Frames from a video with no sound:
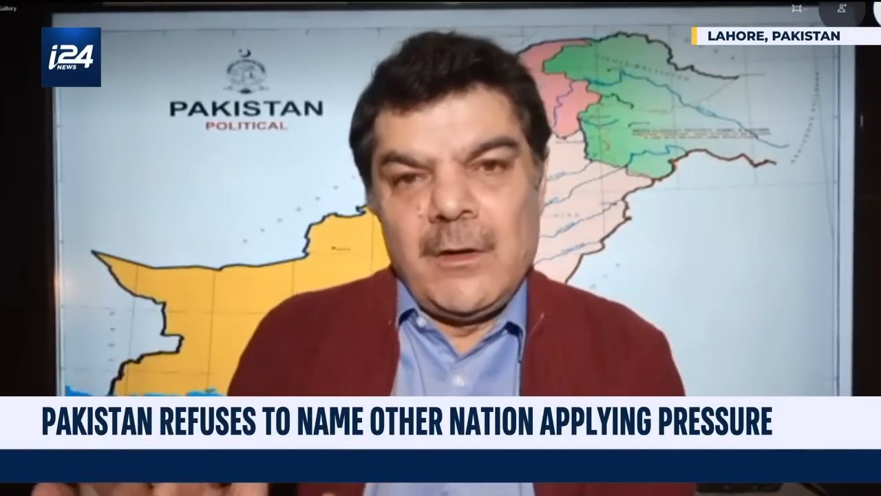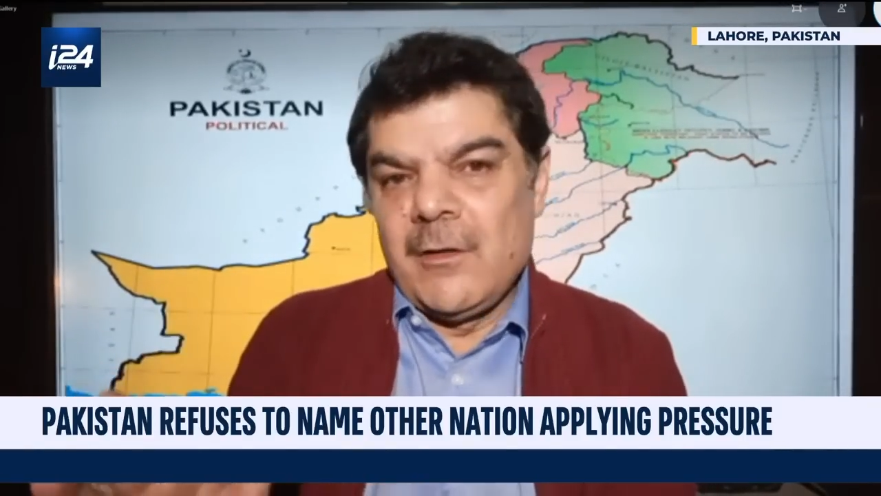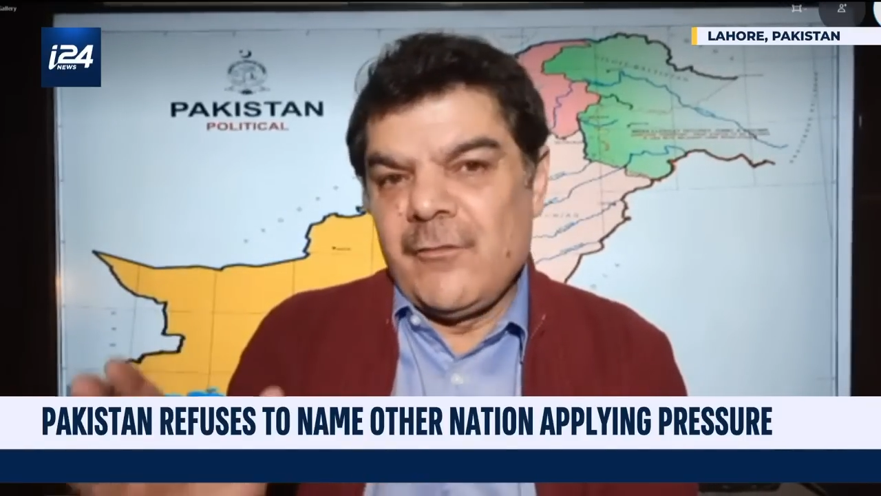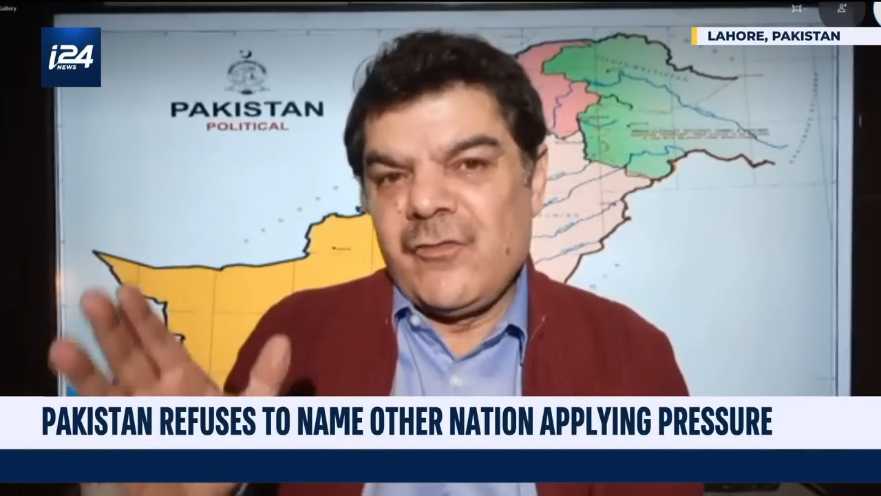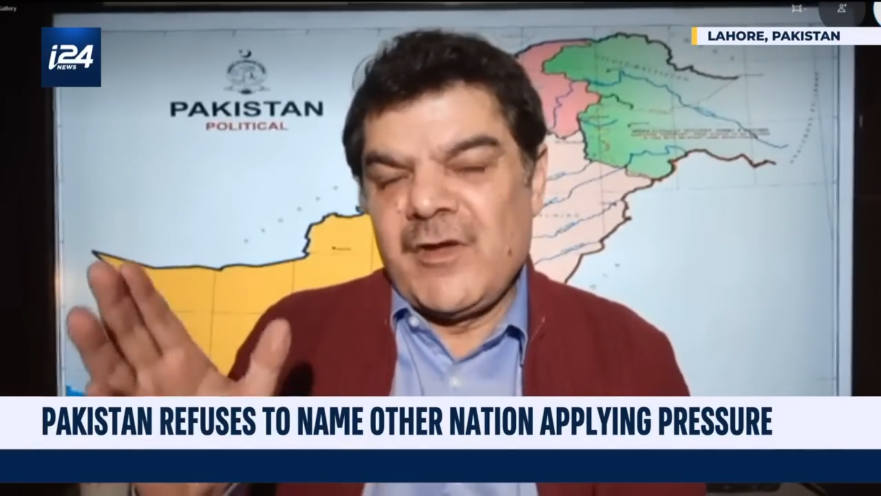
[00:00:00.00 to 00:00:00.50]
a
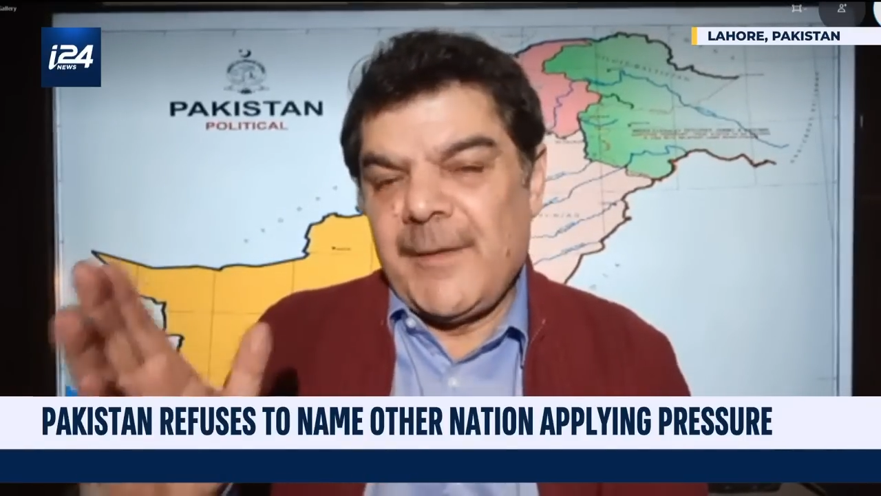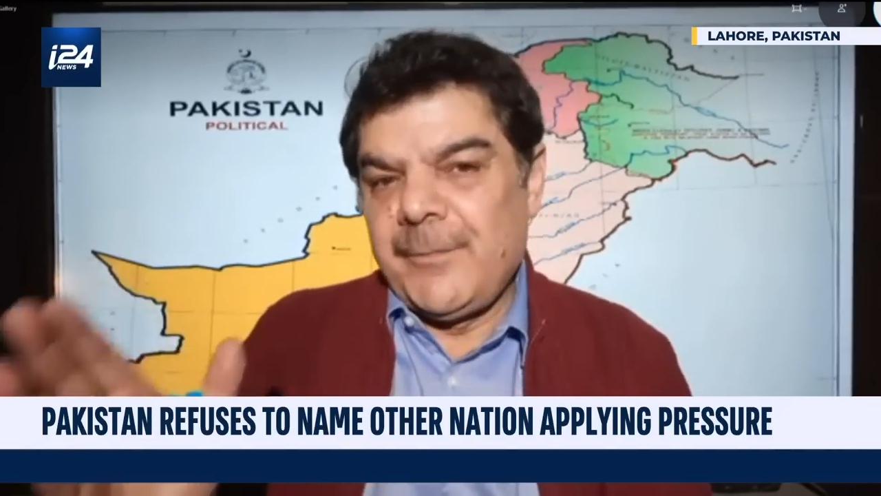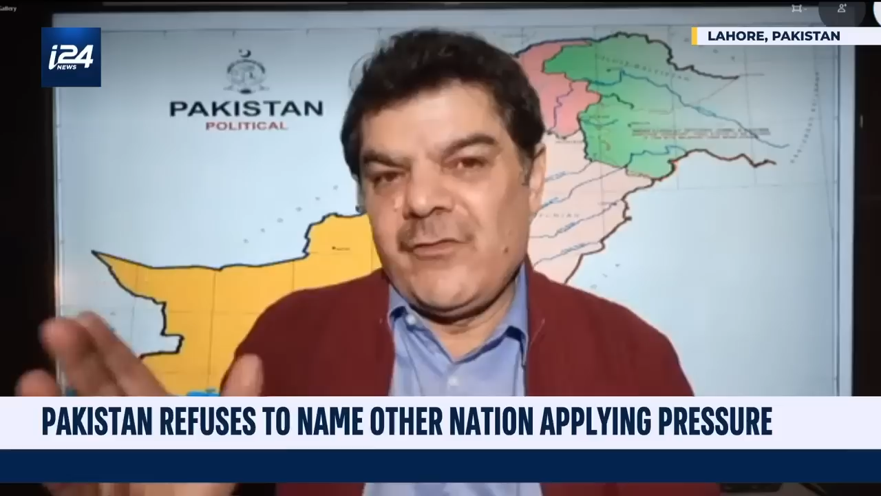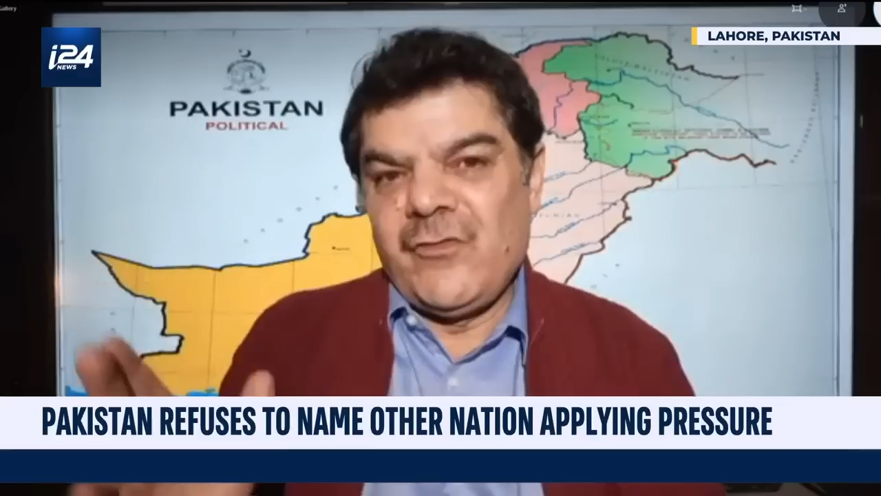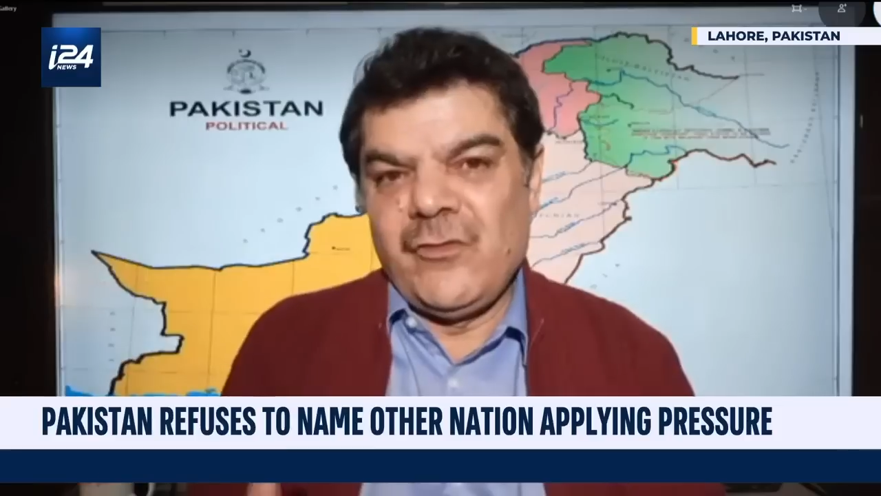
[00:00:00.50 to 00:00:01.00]
lot of
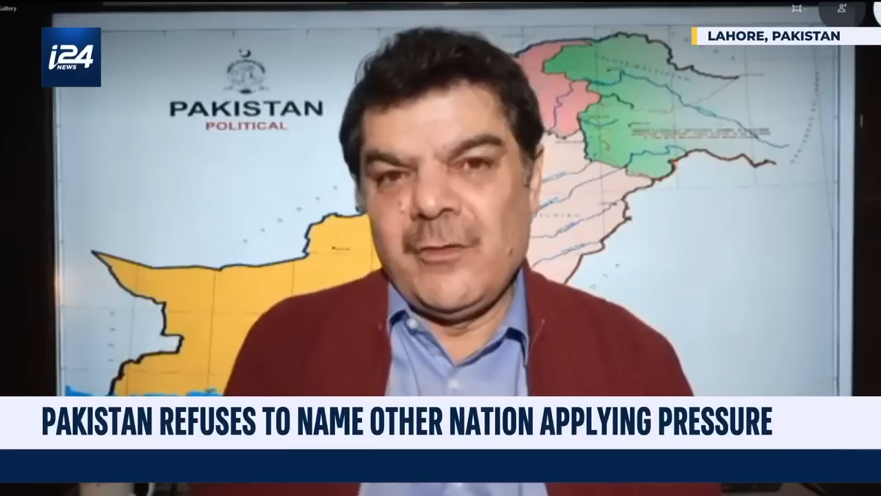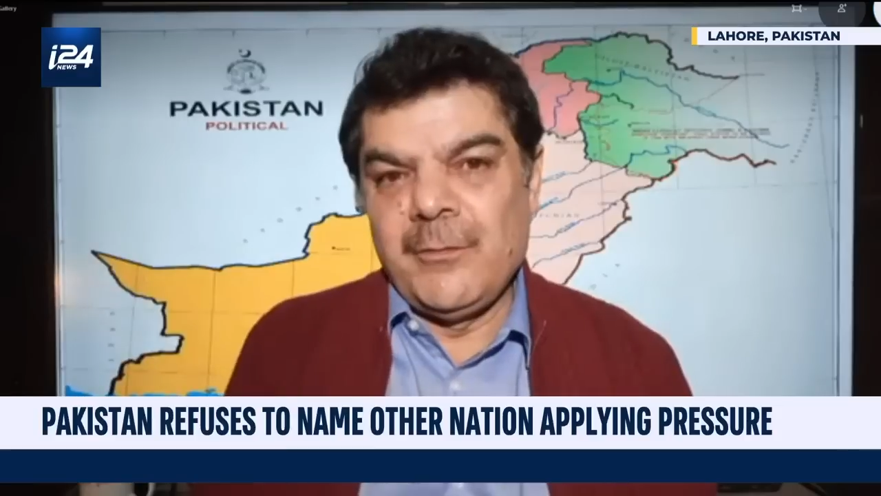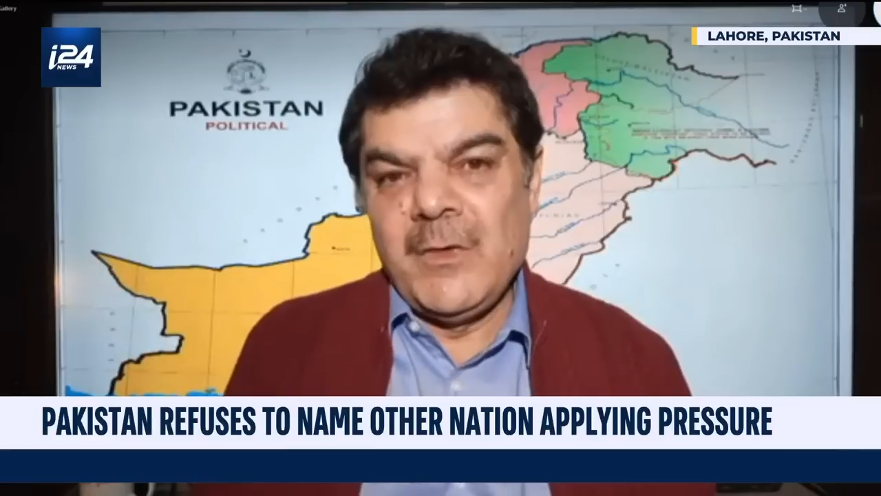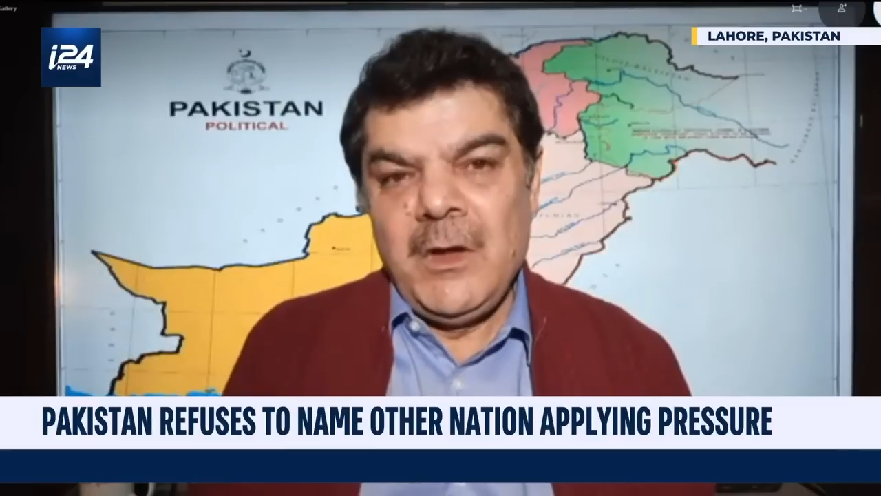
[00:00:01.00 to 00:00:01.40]
skepticism